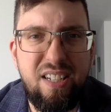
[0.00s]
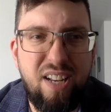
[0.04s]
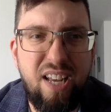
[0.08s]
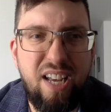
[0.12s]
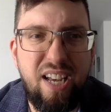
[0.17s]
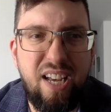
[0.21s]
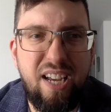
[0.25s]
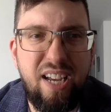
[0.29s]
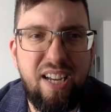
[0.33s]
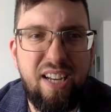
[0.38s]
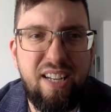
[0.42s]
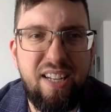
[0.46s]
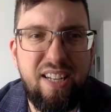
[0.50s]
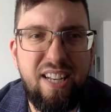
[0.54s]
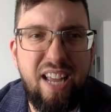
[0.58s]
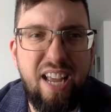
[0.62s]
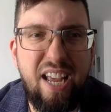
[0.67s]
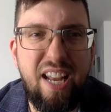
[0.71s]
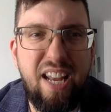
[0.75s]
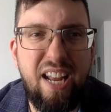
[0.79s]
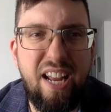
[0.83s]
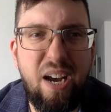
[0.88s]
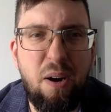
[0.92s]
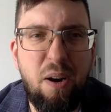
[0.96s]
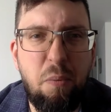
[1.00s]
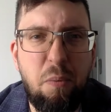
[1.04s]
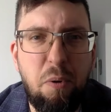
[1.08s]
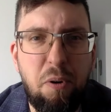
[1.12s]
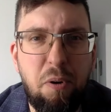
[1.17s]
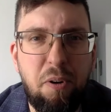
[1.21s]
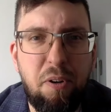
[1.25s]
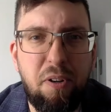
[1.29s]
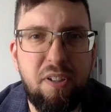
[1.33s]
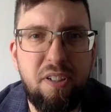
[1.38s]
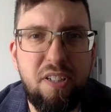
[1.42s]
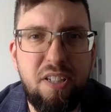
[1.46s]
9, 10
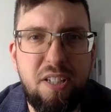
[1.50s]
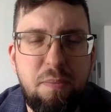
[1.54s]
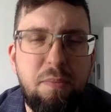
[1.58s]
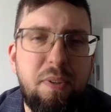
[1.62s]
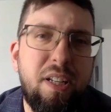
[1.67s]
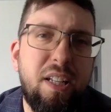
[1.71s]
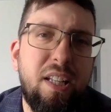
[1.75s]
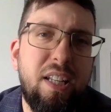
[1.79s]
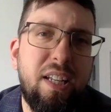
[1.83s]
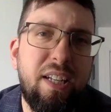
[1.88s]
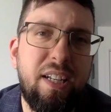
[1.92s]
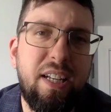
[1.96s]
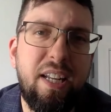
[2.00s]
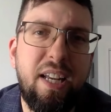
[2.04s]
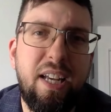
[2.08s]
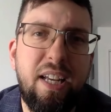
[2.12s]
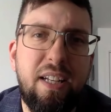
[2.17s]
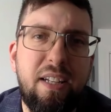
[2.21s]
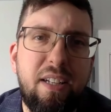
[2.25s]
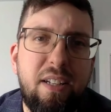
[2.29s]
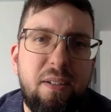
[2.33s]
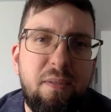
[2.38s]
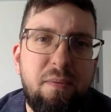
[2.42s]
hour, something like that.